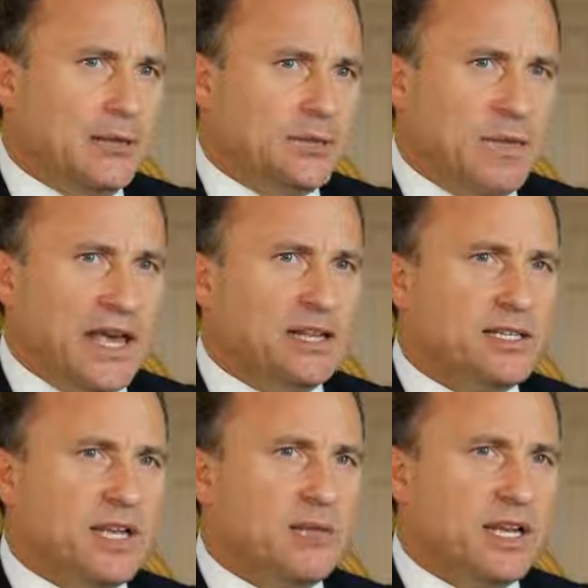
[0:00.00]
It was made
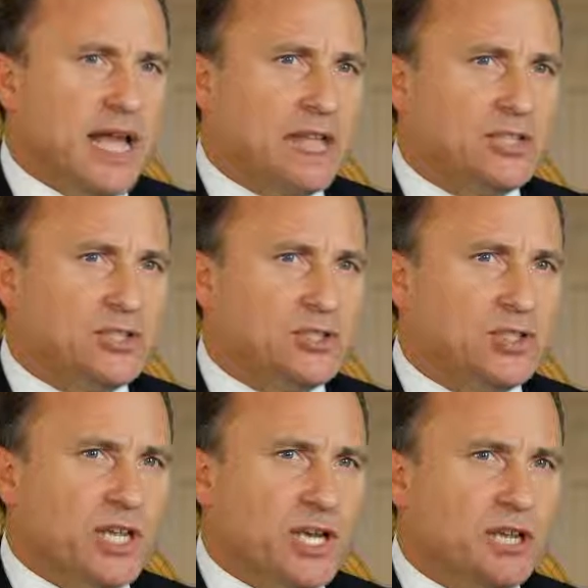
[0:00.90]
out to him in a
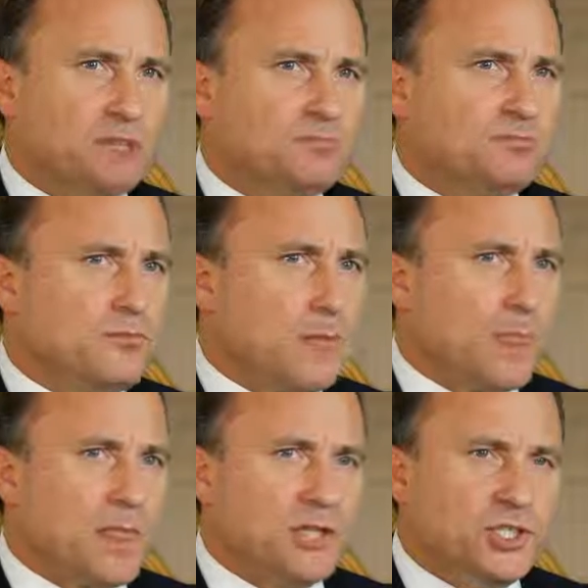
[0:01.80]
cashier's check.
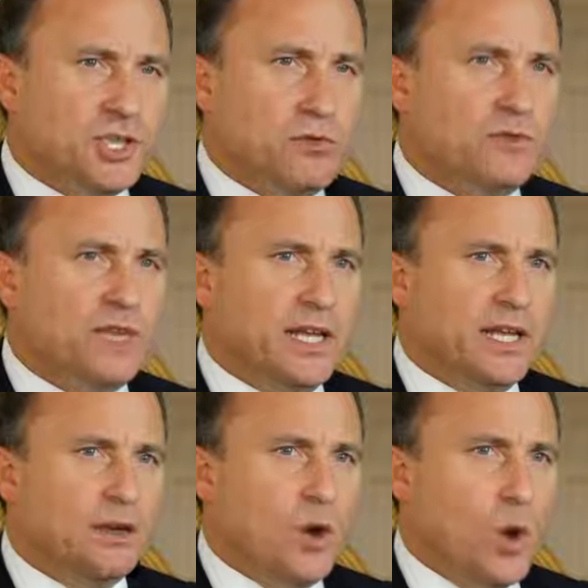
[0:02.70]
She moved
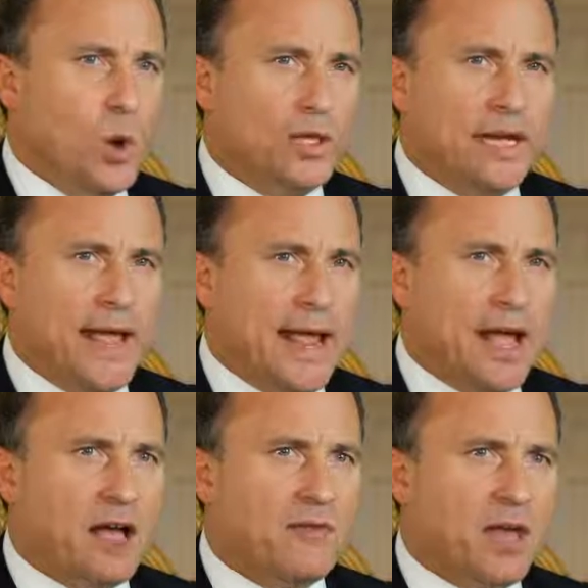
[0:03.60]
in only to
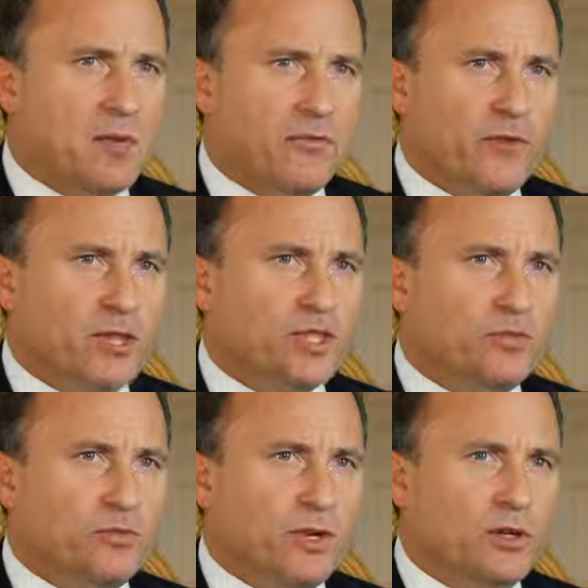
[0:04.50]
have a
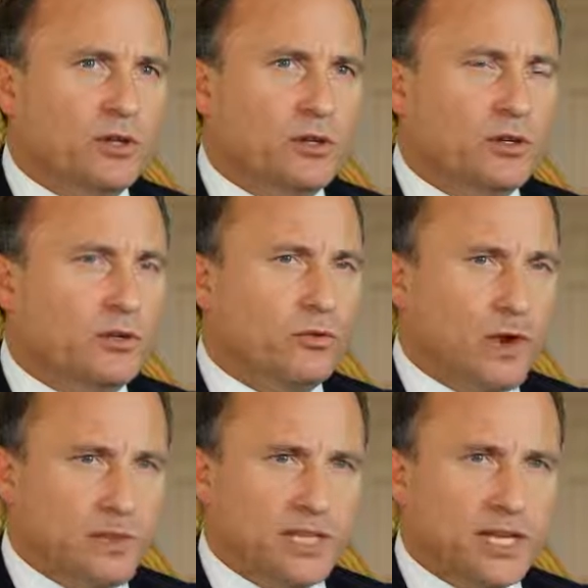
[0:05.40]
professional realtor
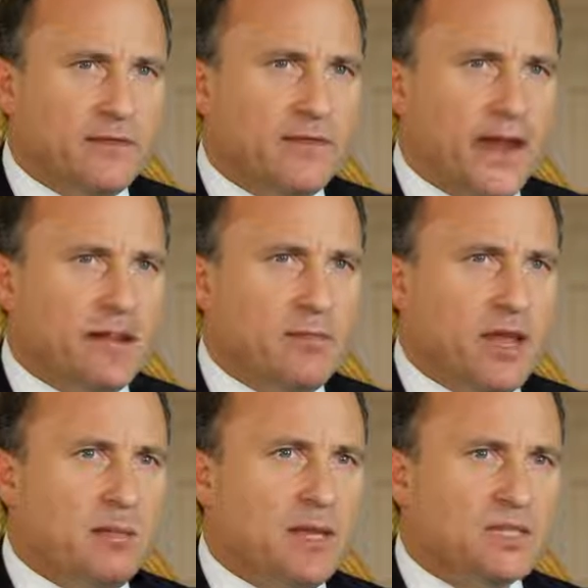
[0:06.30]
representing Fannie
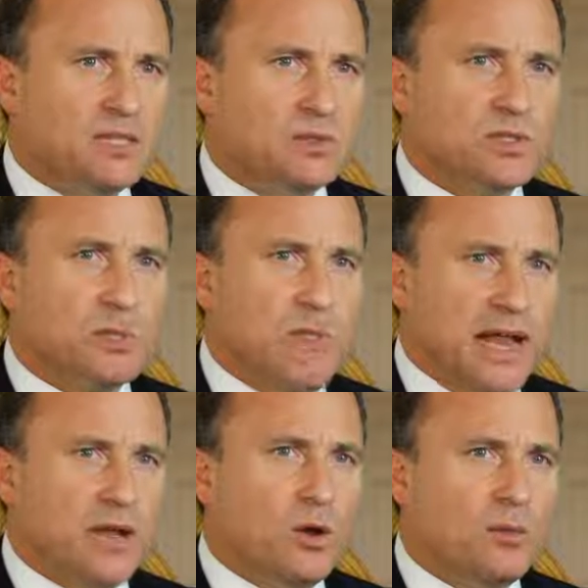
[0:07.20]
Mae, because this was a
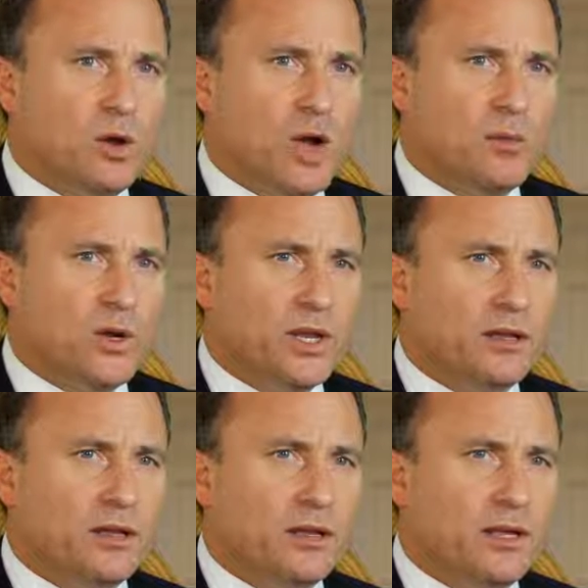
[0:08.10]
bank-owned
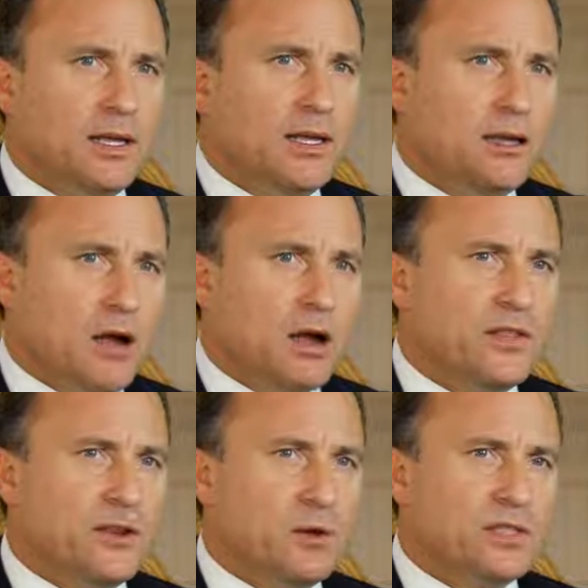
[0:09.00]
property,
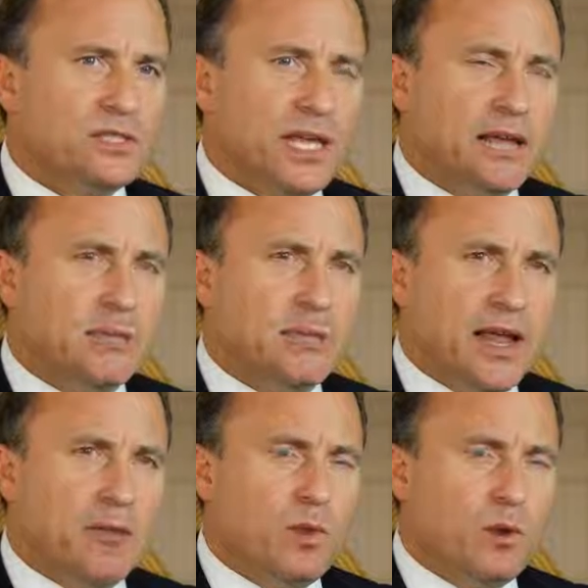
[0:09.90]
knock on the door and say,
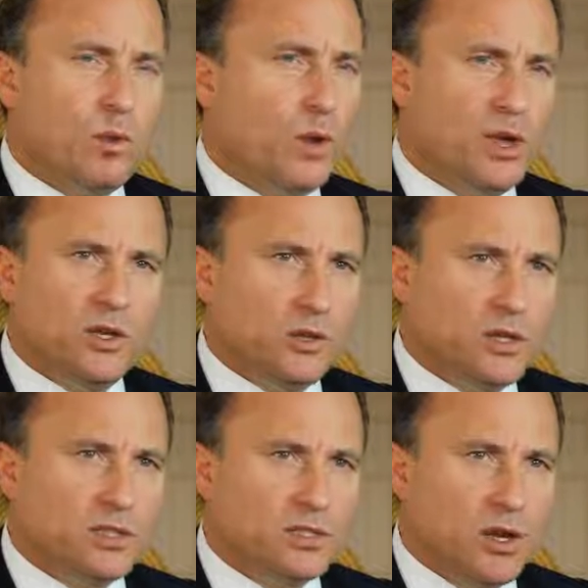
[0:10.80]
ma'am, what are you
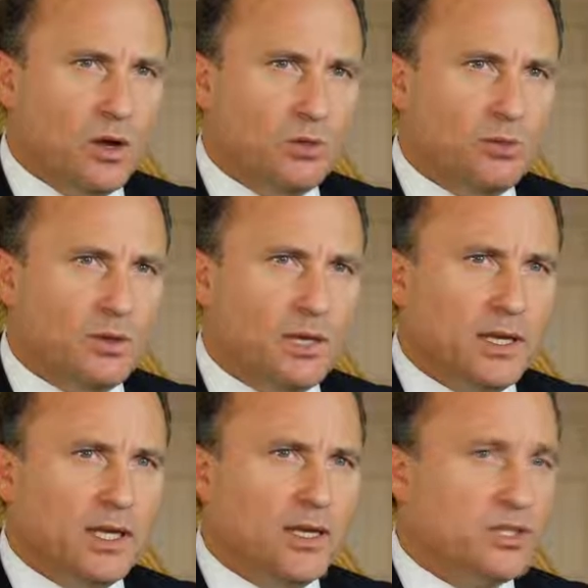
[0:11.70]
doing in this home?
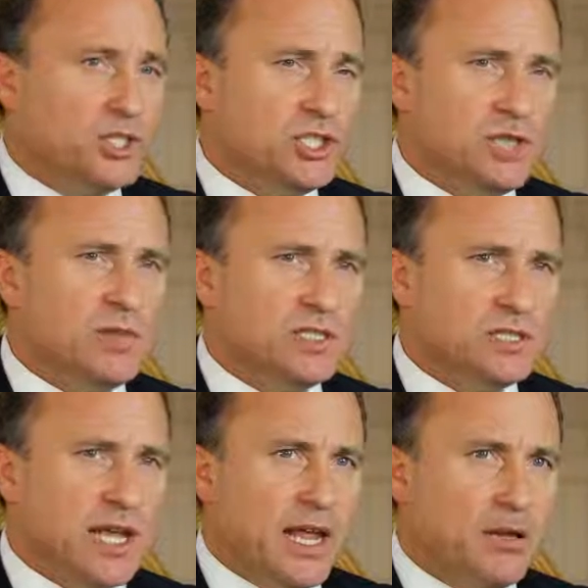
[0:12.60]
You see, she'd been
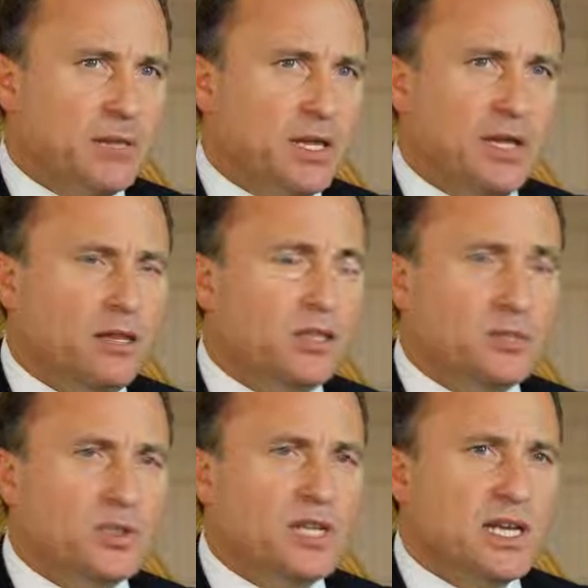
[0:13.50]
scammed.
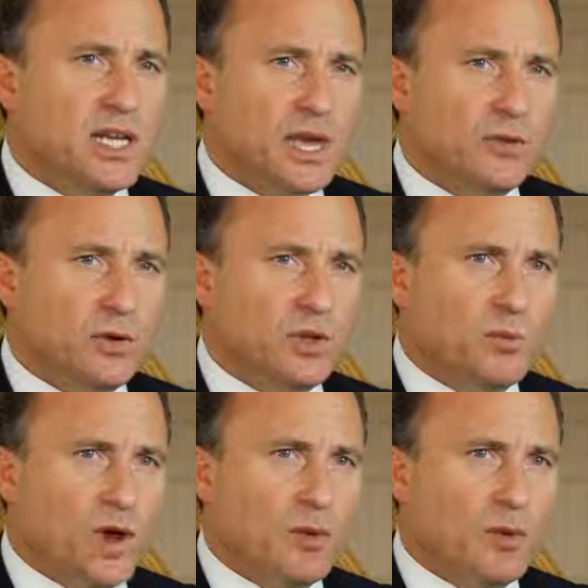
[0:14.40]
This person never owned the